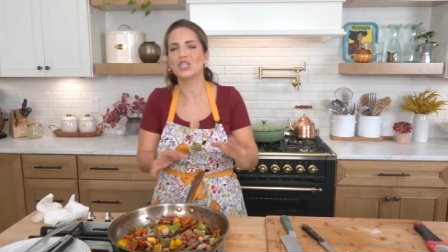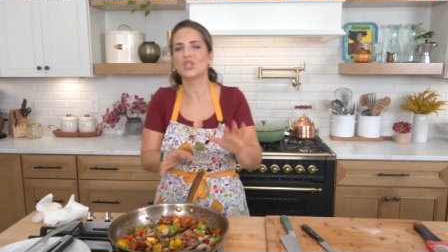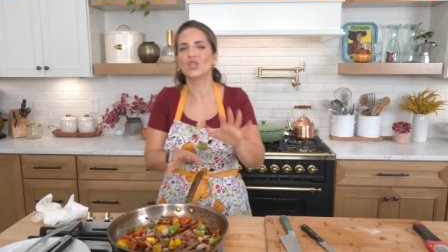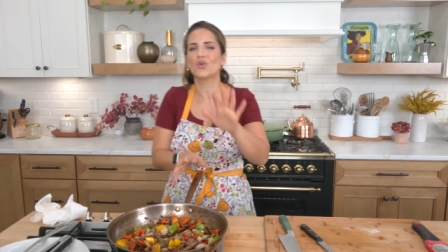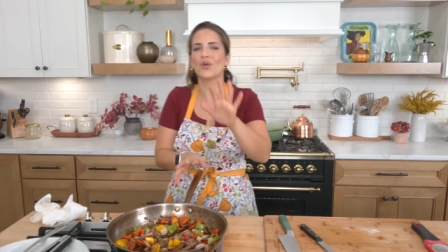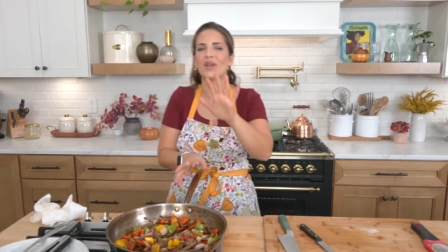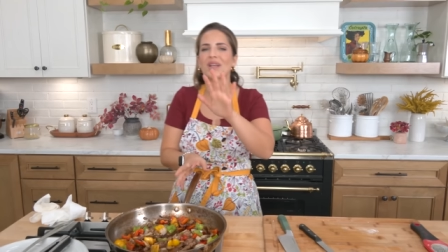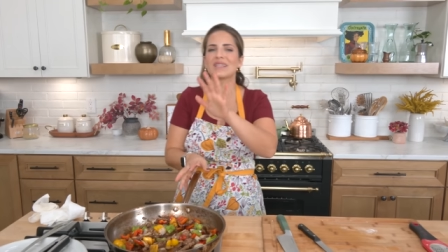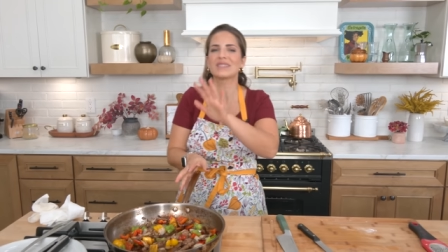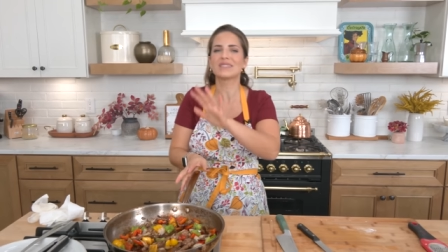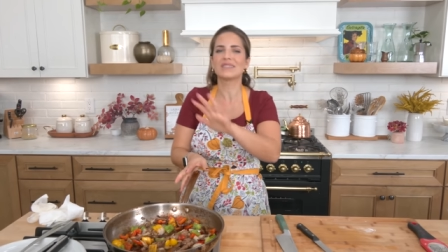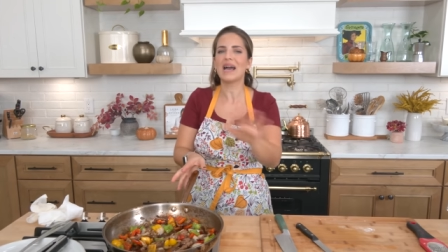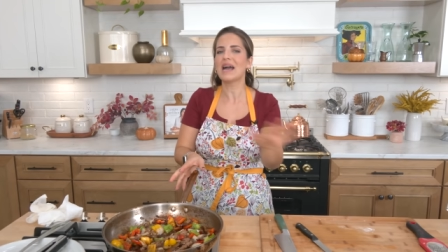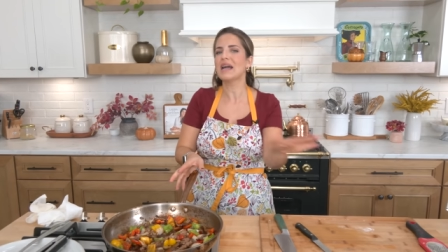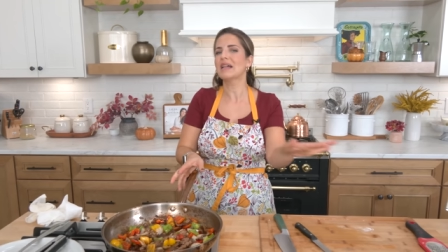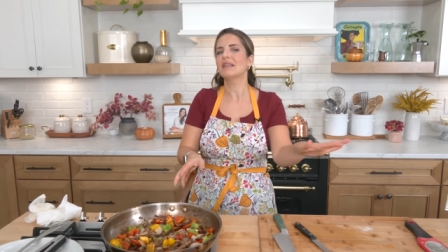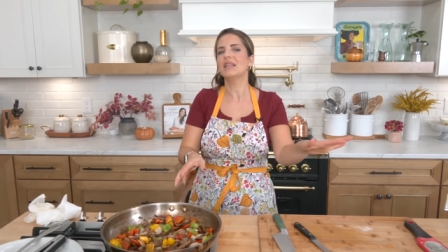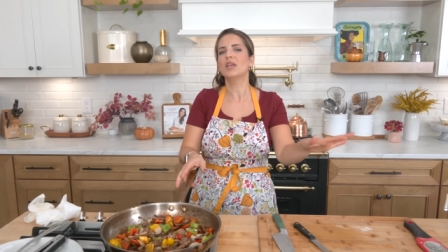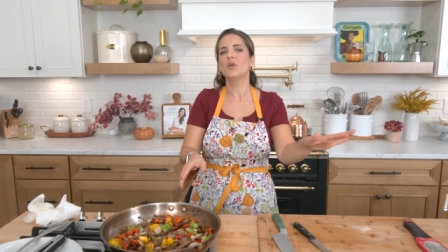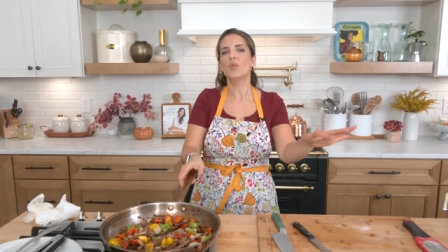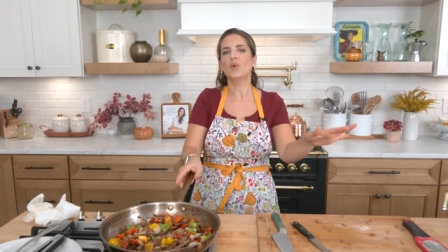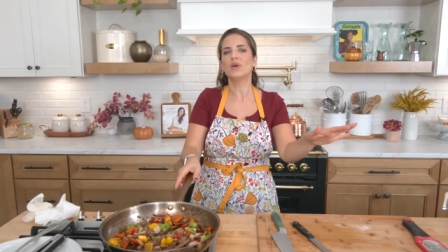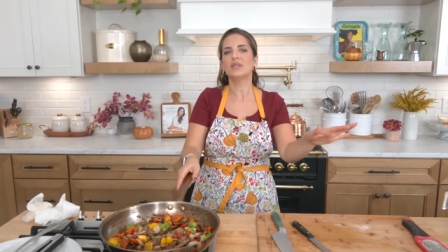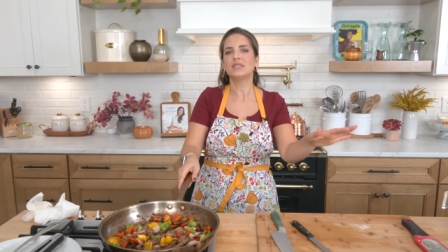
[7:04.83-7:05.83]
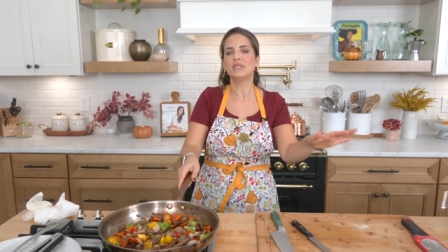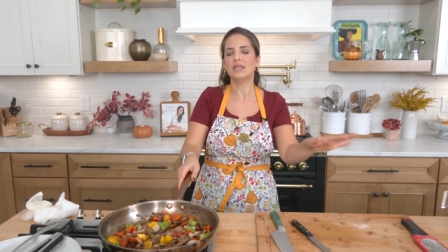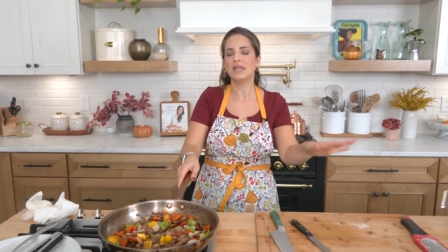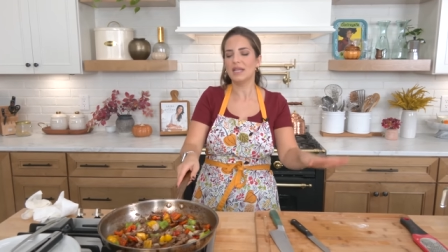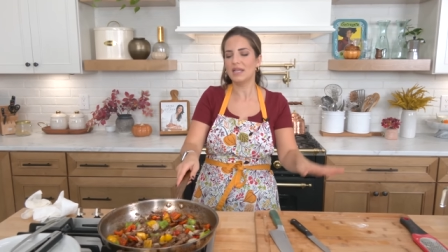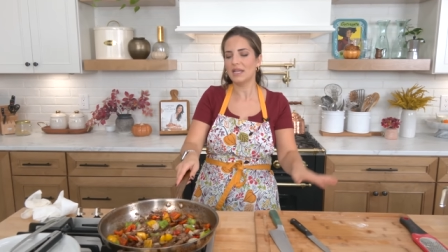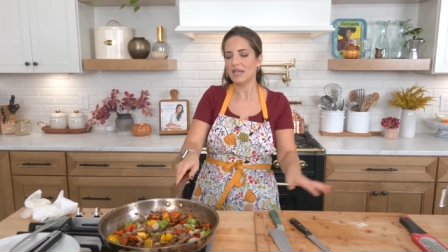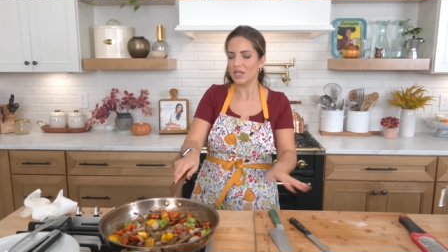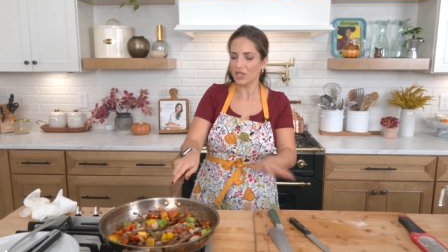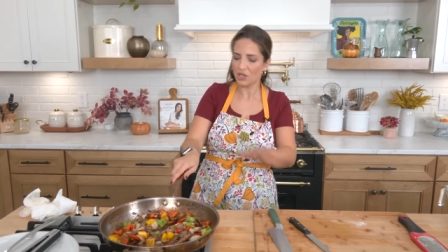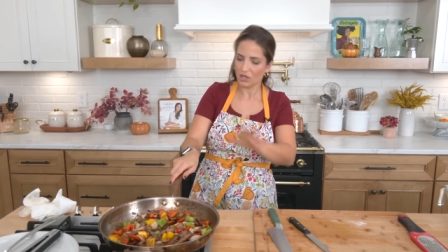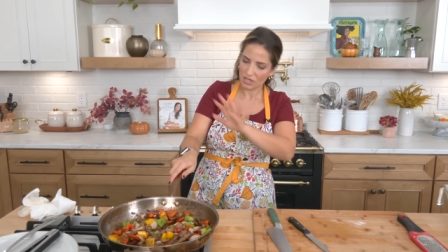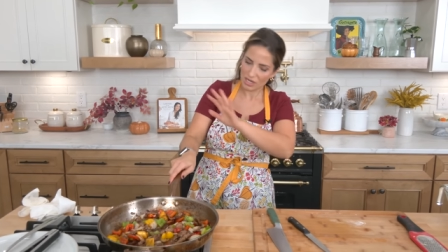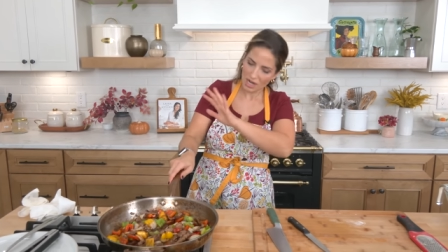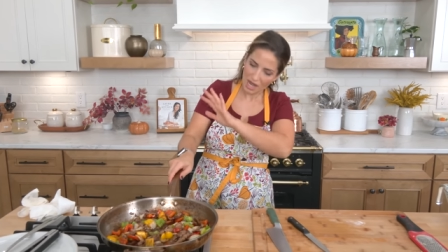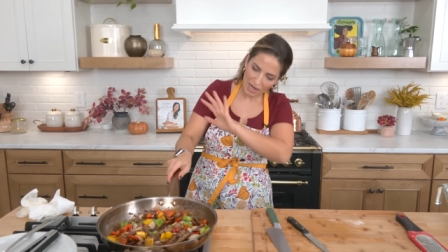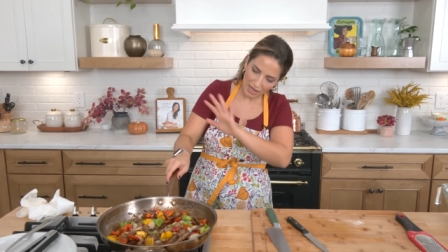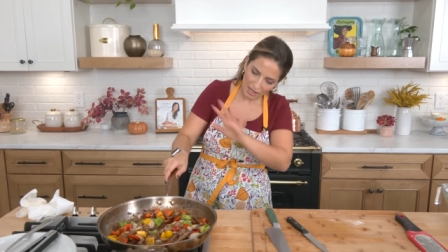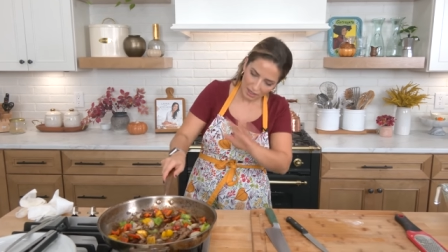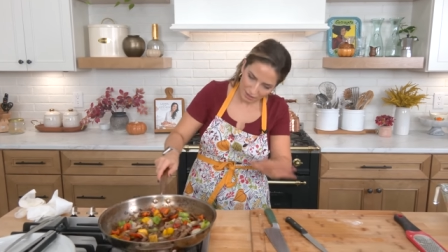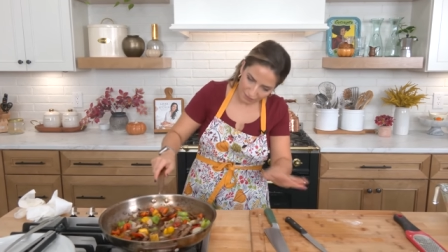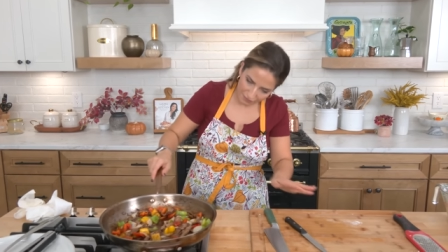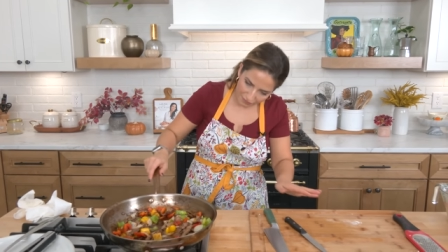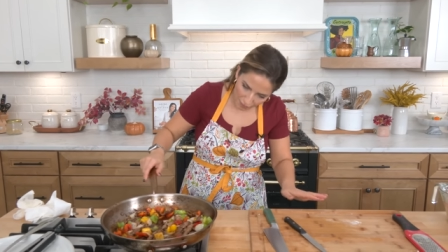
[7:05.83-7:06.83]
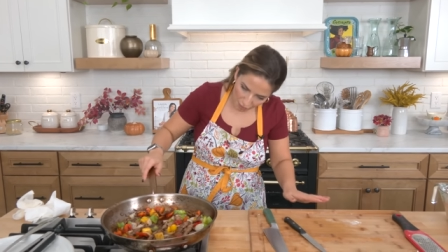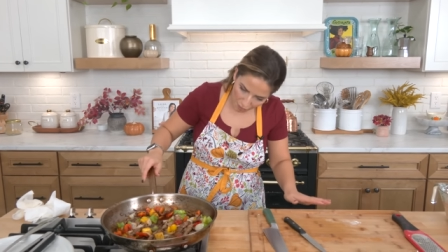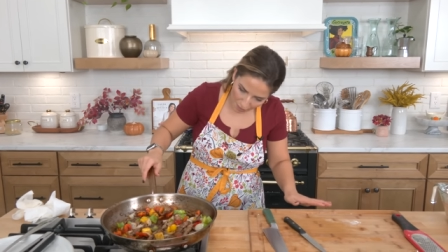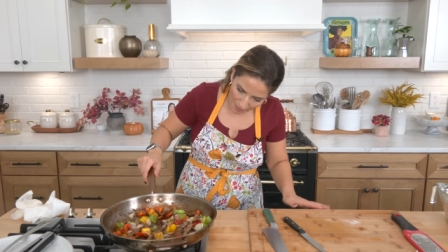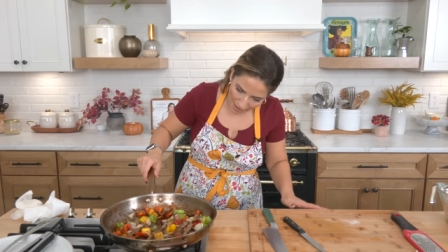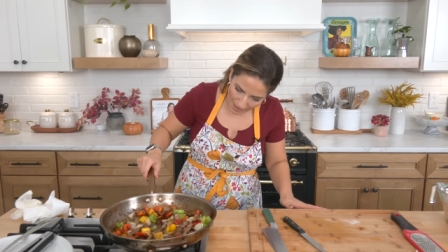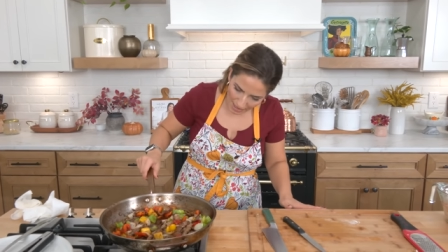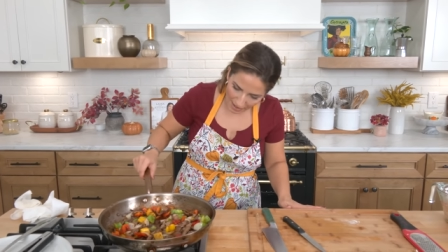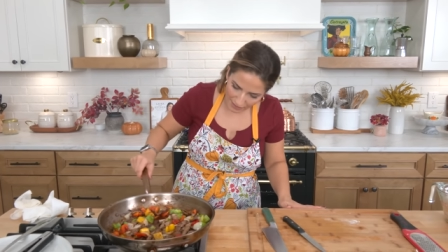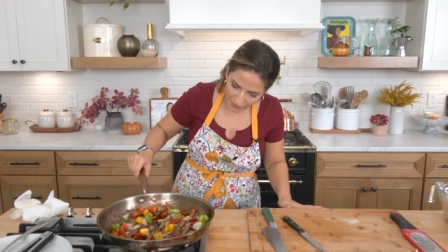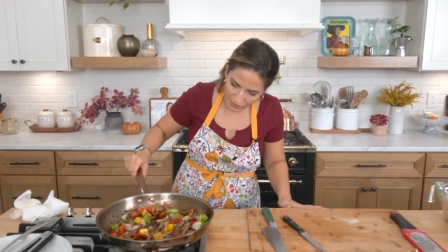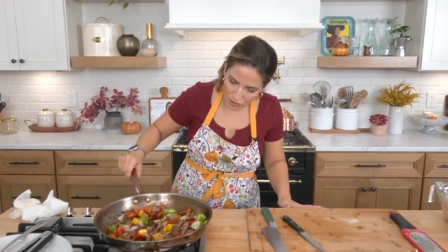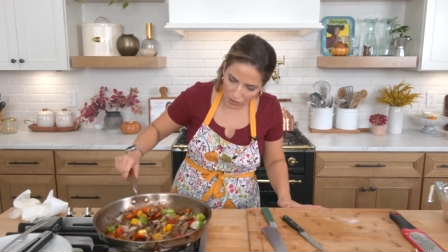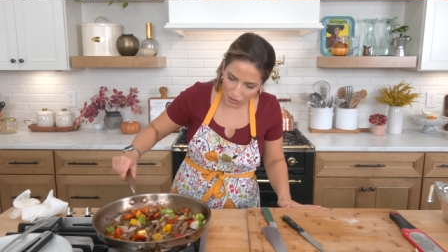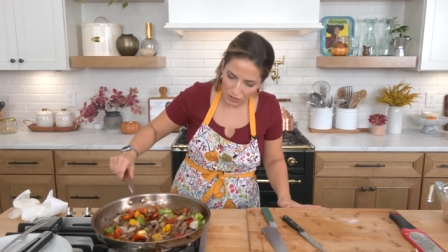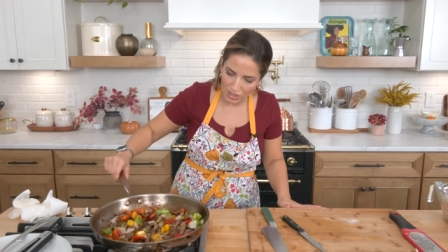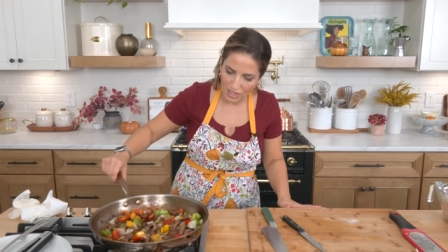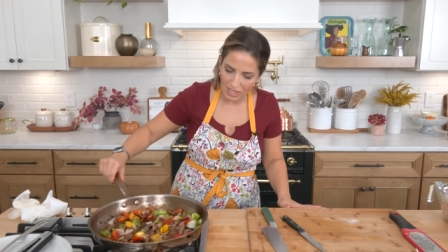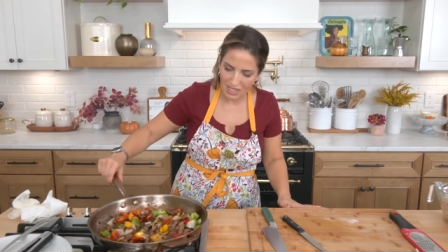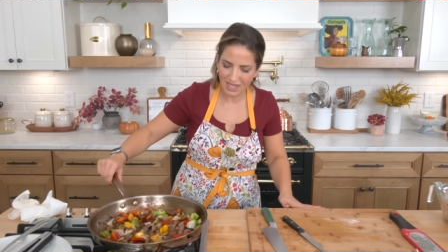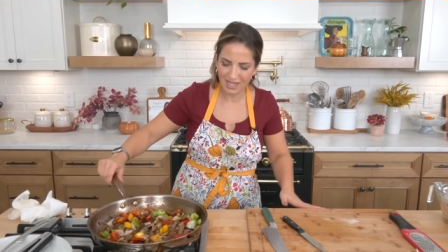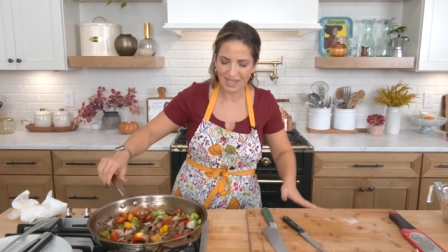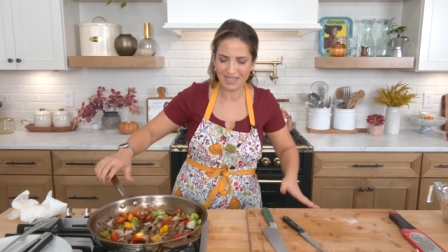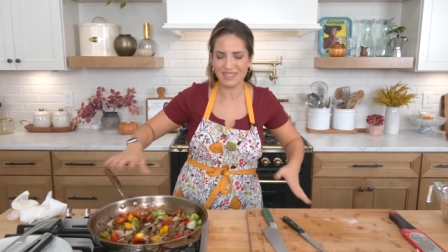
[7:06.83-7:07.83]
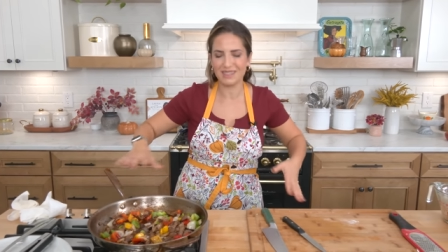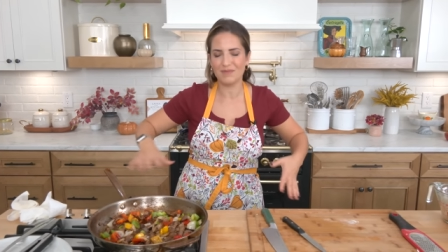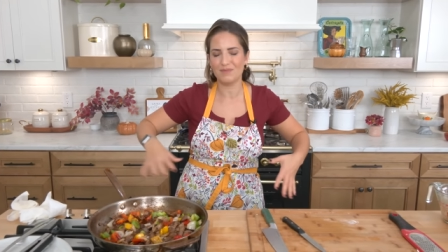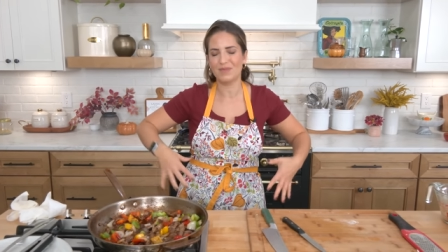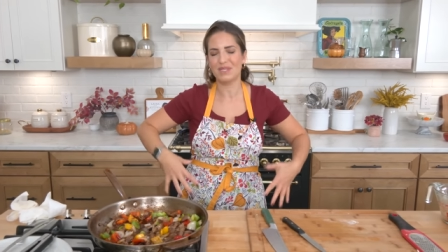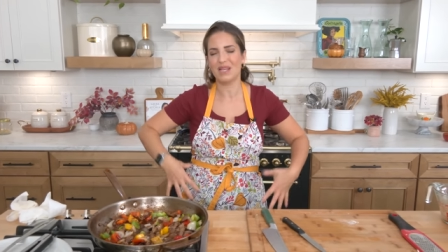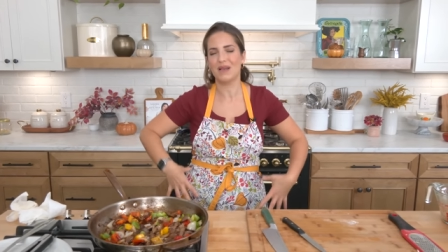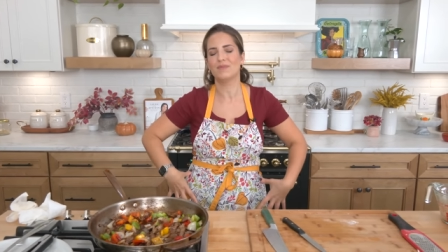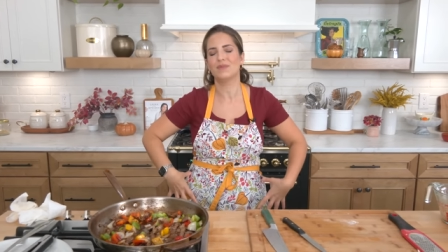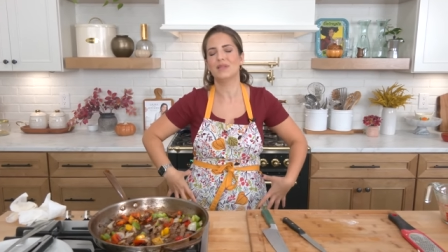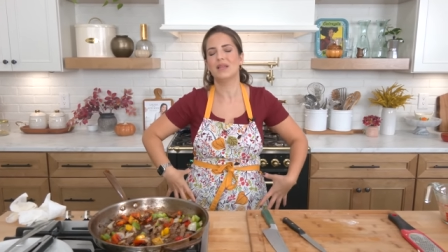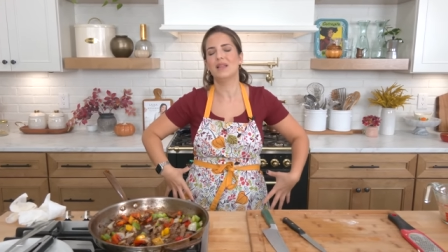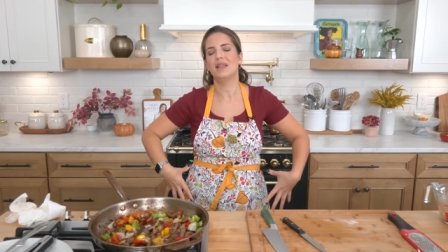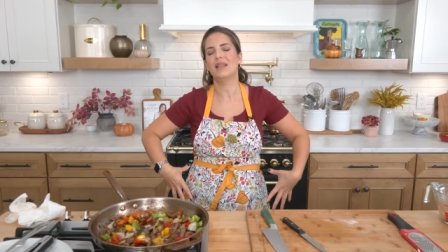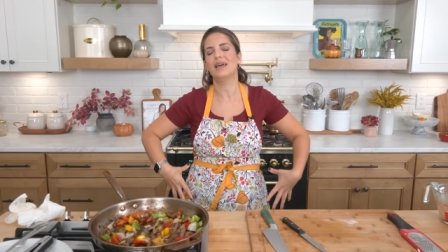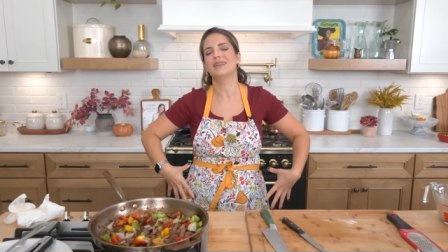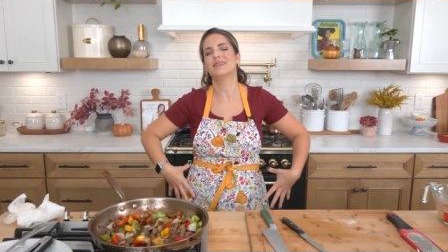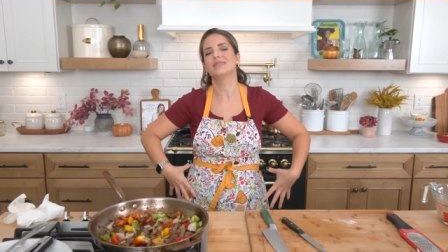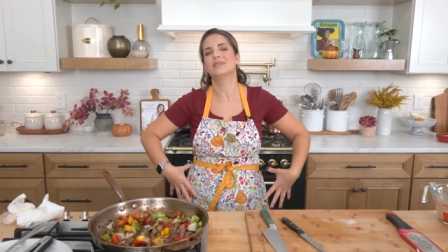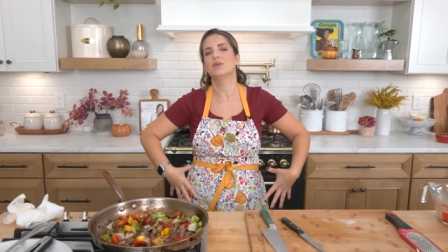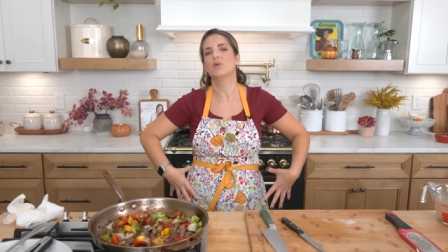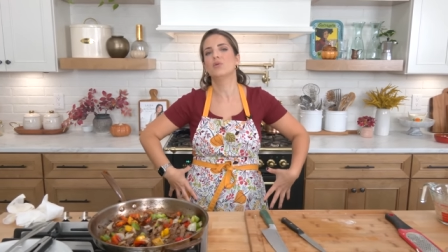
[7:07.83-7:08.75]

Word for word: You know exactly what's in it. You're not going to feel bad after you're eating because sometimes a lot of